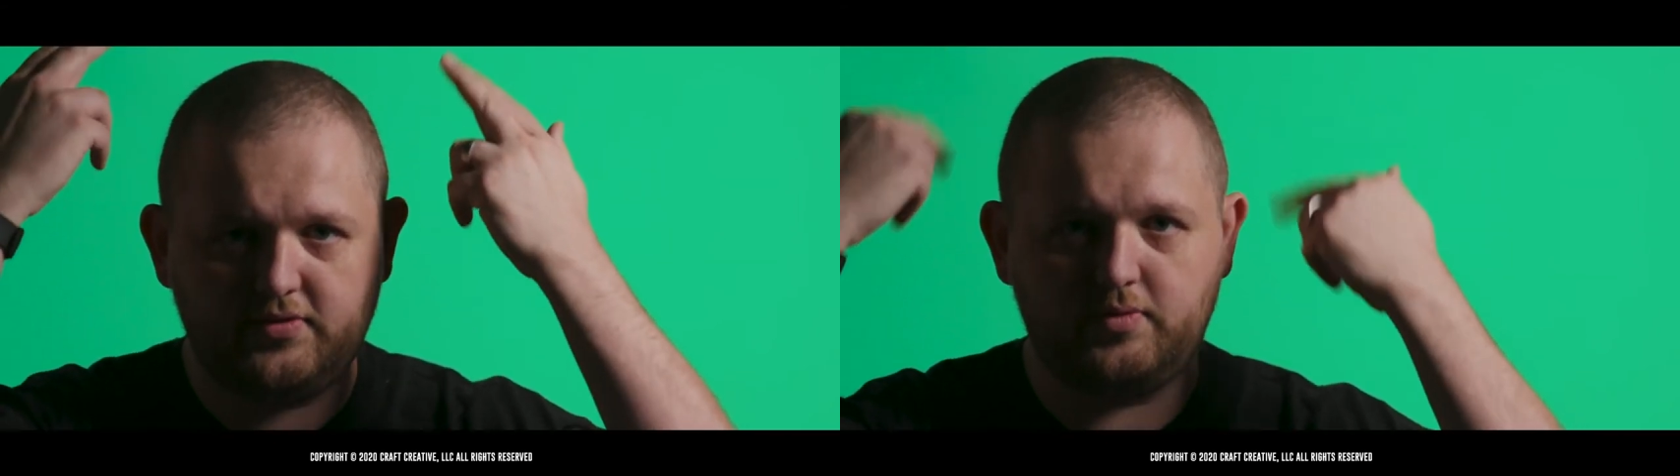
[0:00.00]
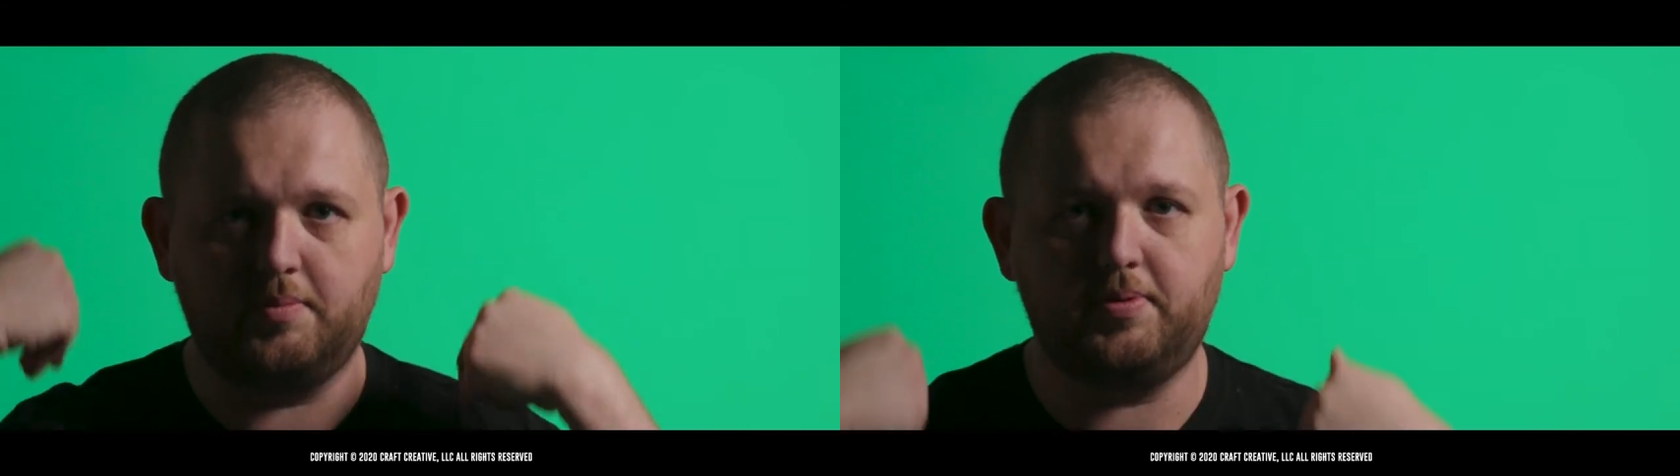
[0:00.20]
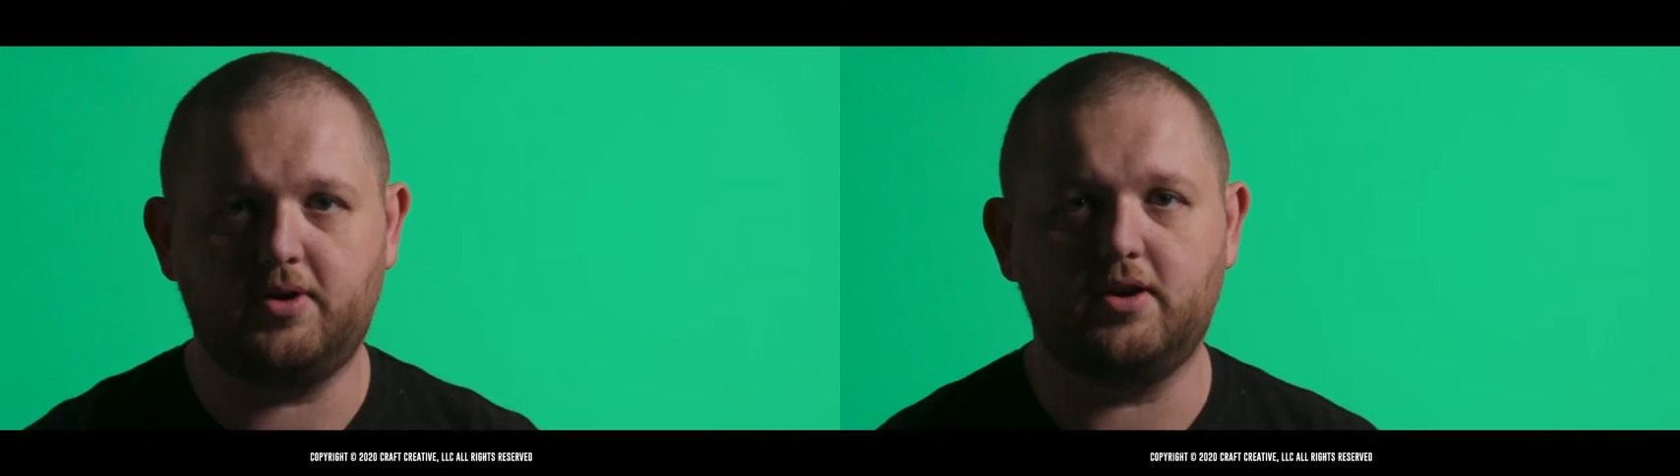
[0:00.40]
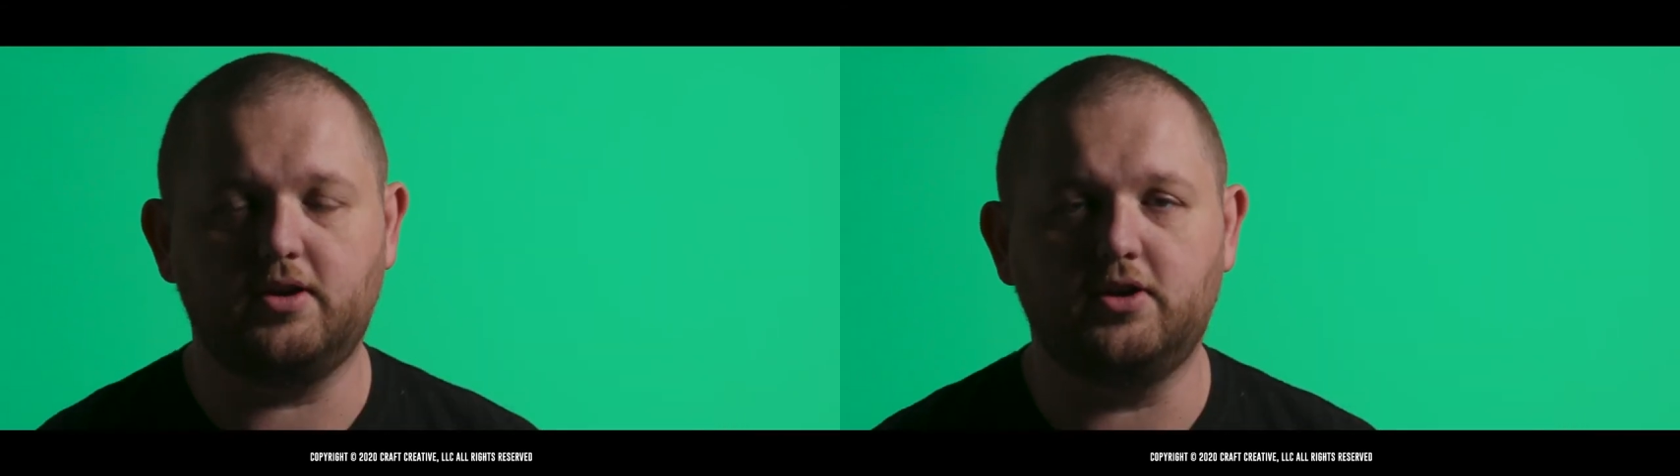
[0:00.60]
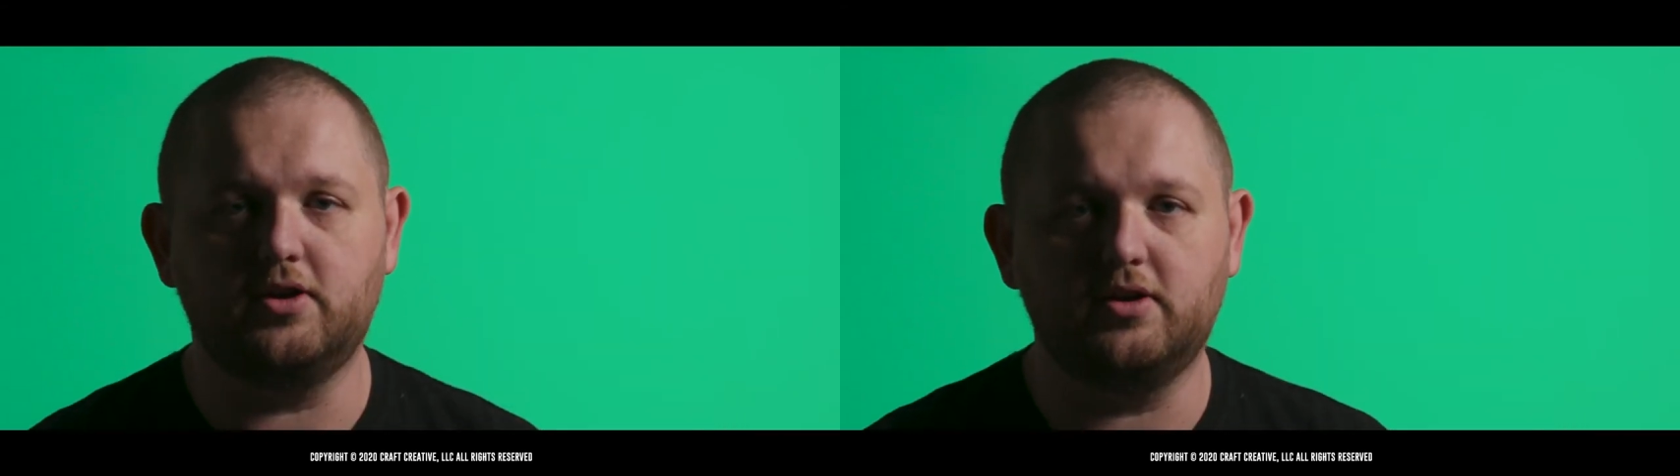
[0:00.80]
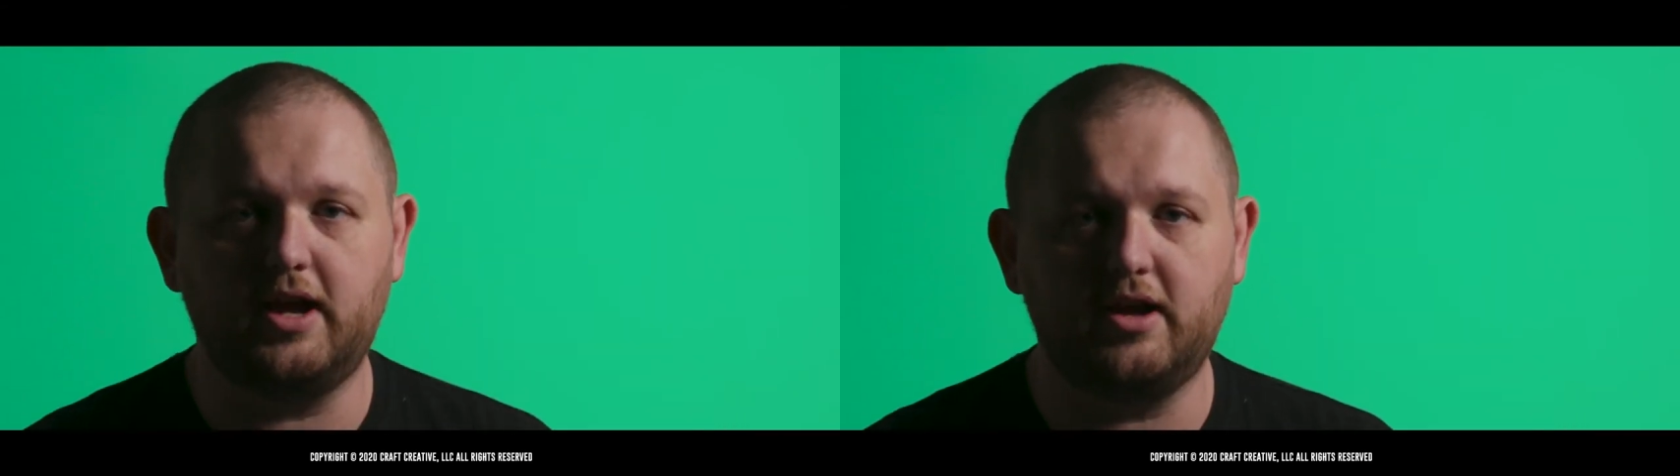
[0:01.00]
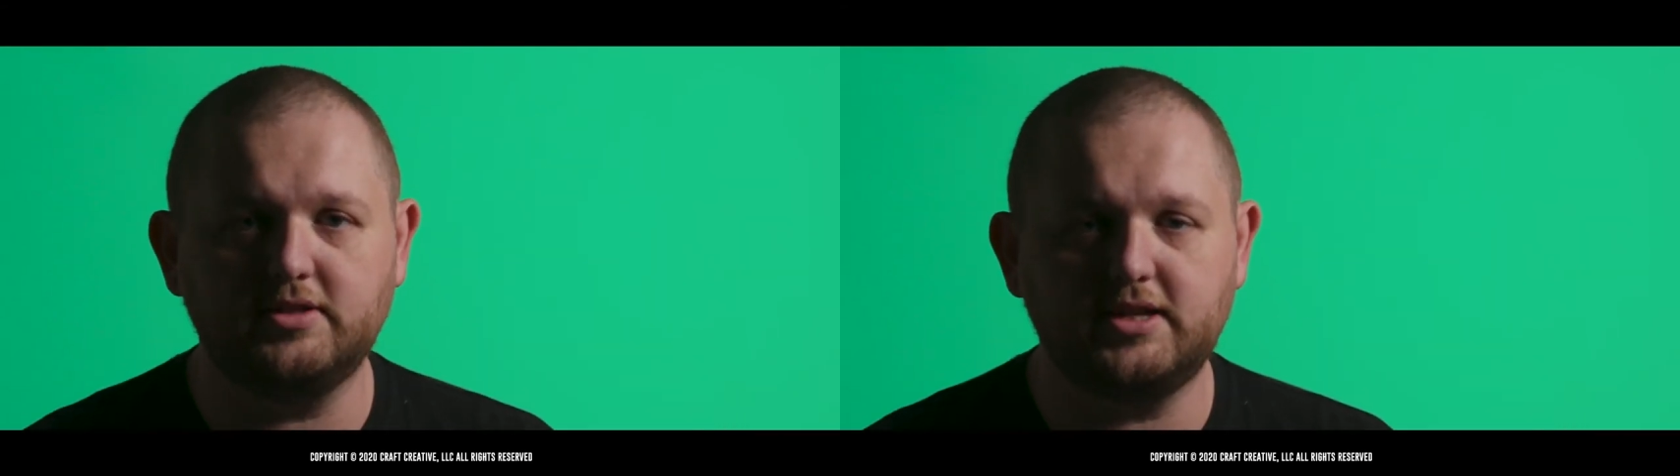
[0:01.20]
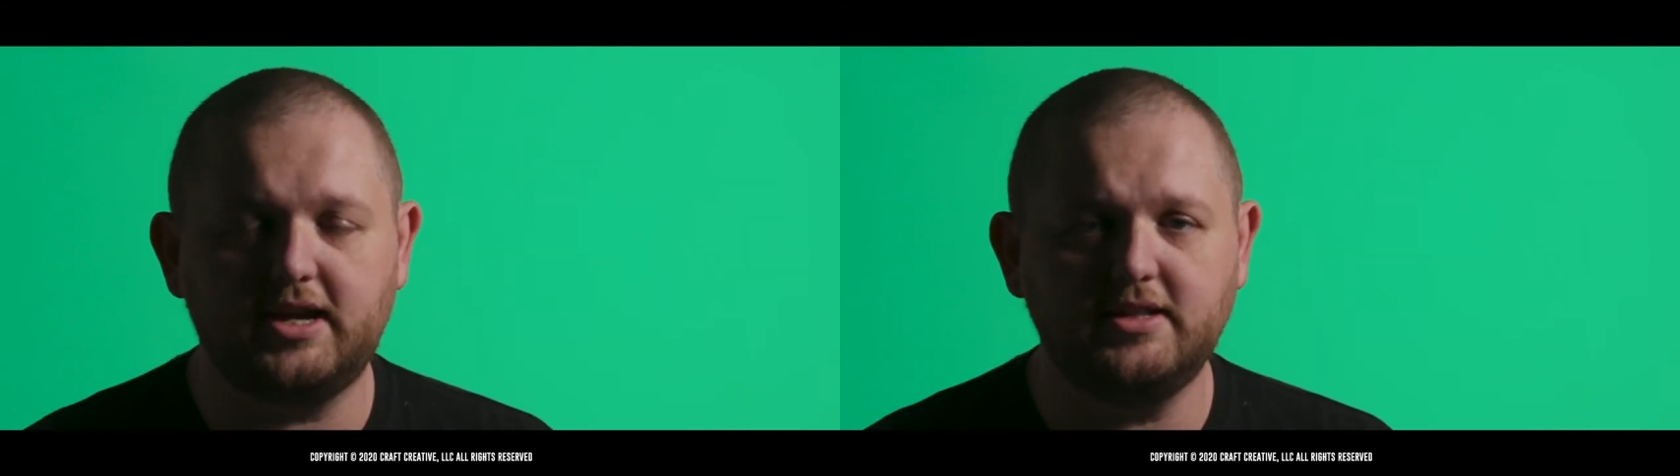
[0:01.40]
from appearing on your
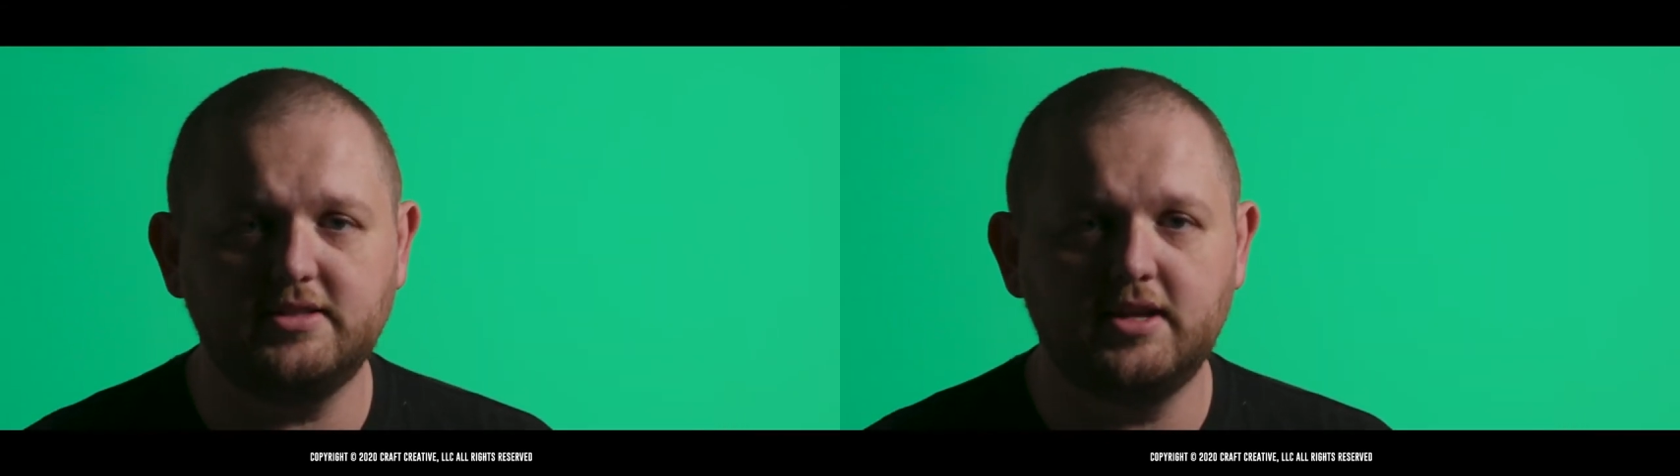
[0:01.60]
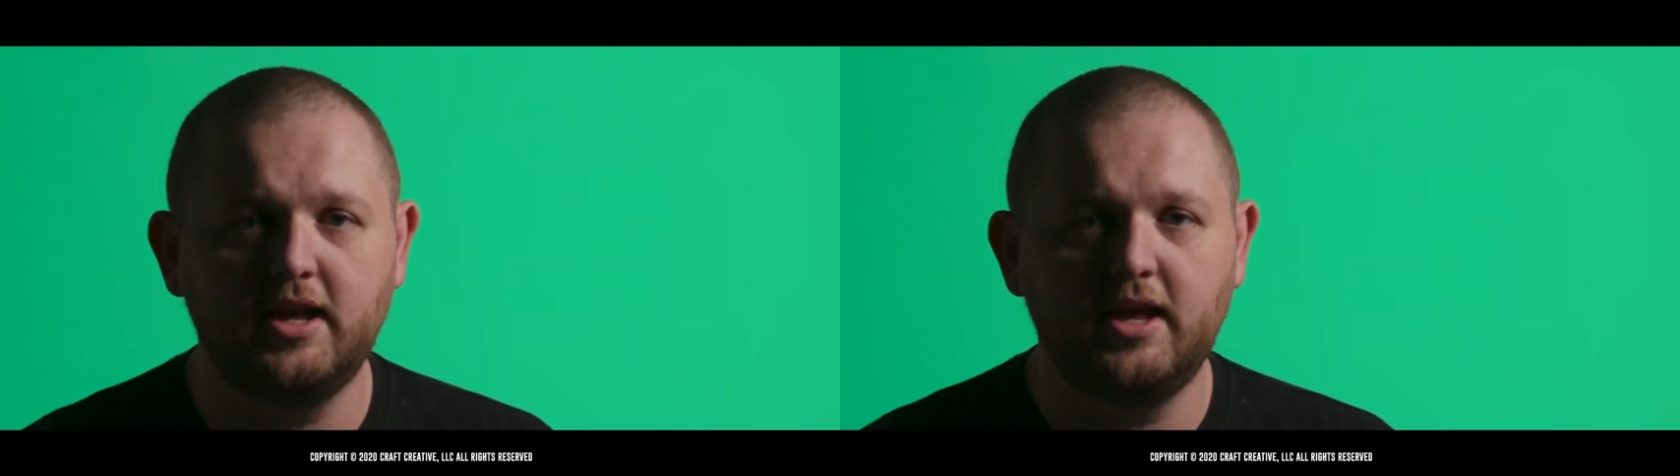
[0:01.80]
outsides,